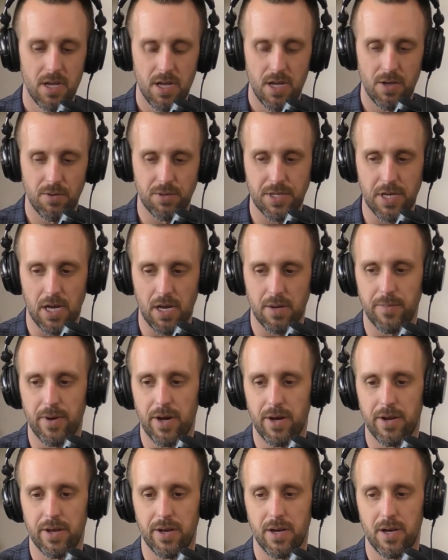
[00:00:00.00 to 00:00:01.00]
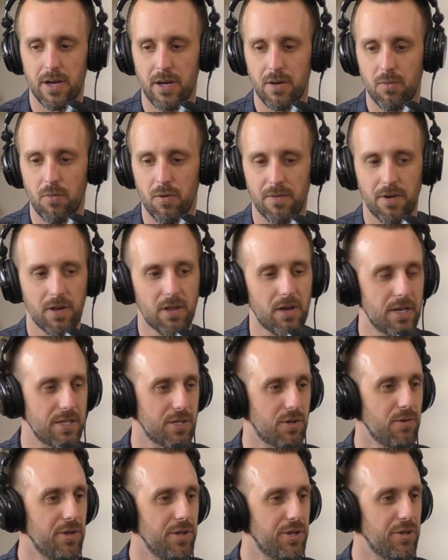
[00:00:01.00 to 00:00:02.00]
he was talking about uh, uh, one of our clients
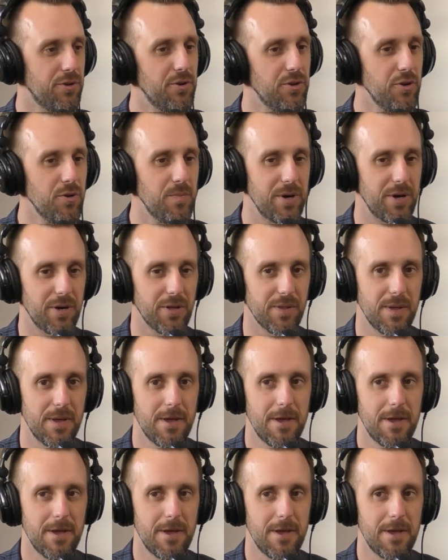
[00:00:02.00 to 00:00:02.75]
going into a new build,